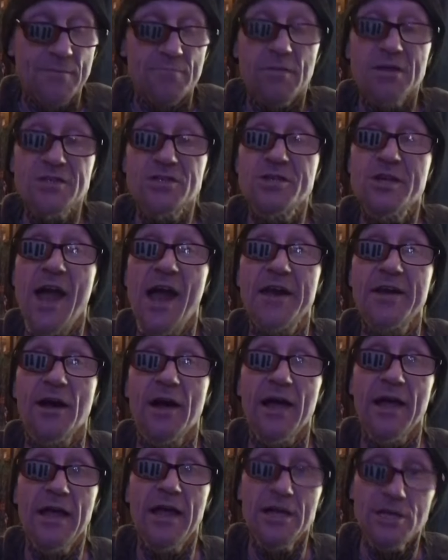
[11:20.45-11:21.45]
But she had
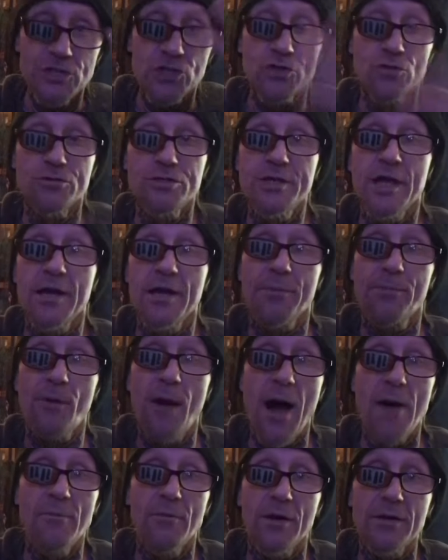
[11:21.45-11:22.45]
an issue. She had a
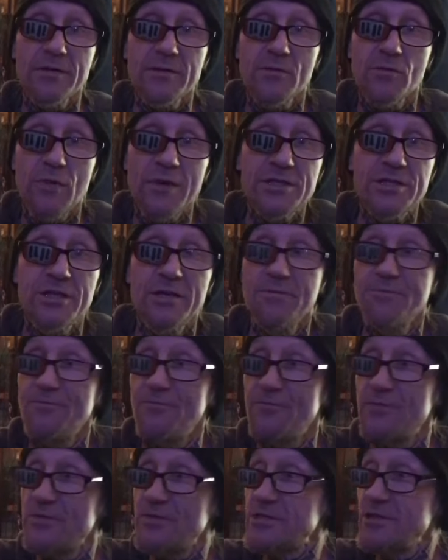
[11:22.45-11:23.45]
problem with the way she
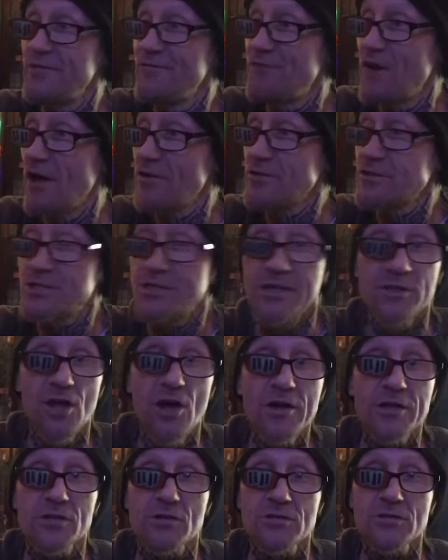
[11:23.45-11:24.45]
she felt she
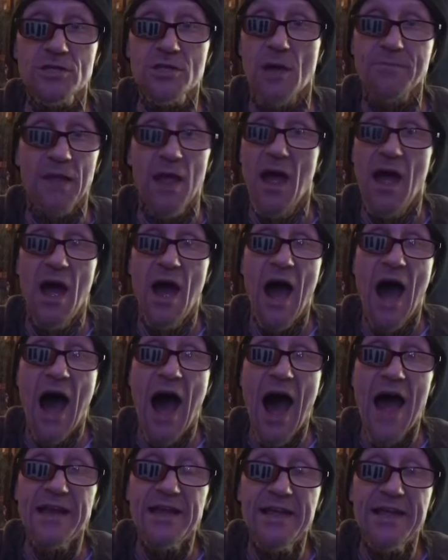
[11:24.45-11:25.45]
looked or something.
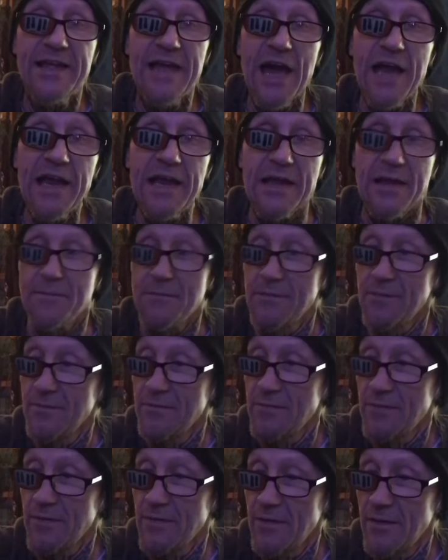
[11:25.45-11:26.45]
I didn't get it.
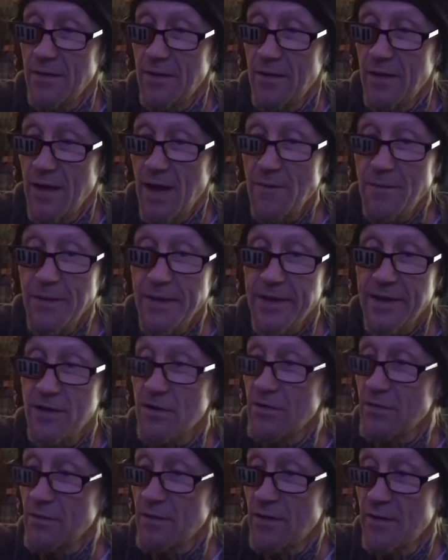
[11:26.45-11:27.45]
I'm like,
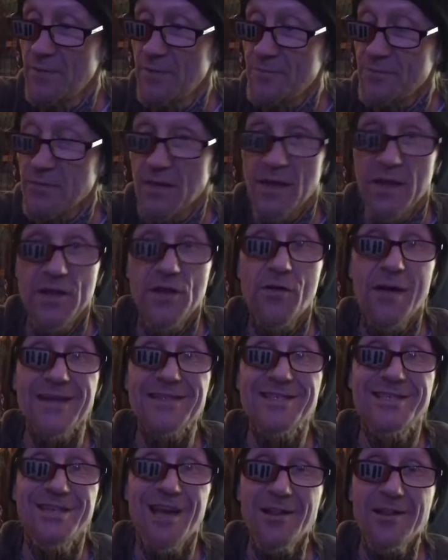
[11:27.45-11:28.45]
you're you're
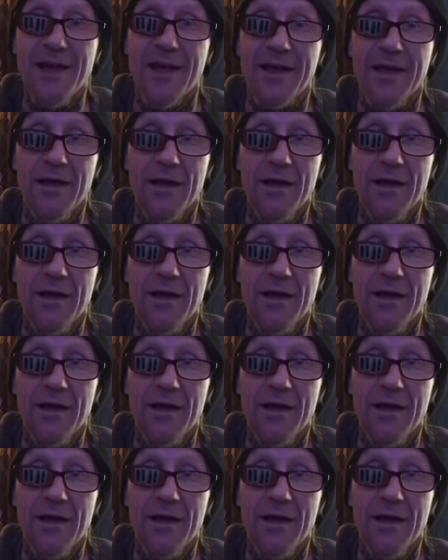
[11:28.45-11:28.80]
angelic.